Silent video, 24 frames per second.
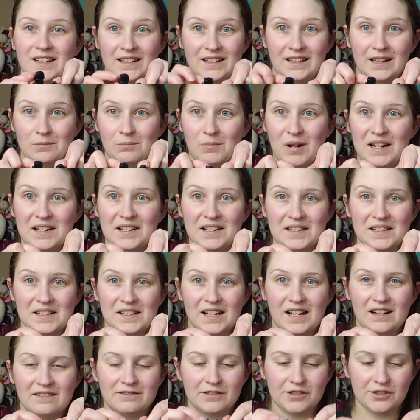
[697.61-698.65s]
And mine doesn't
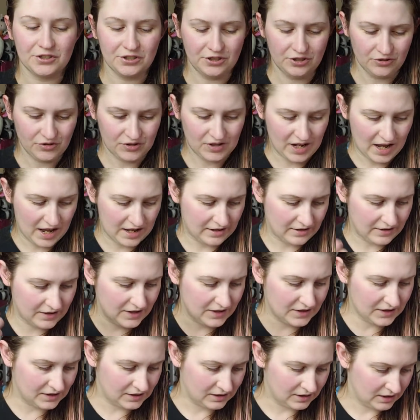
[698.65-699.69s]
have her shoes. And
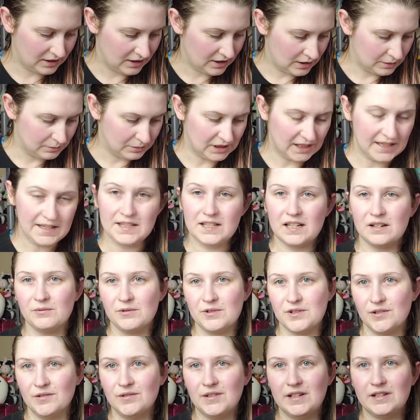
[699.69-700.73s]
this playset was
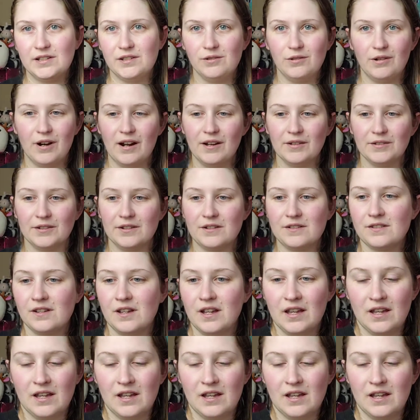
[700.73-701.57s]
only $2.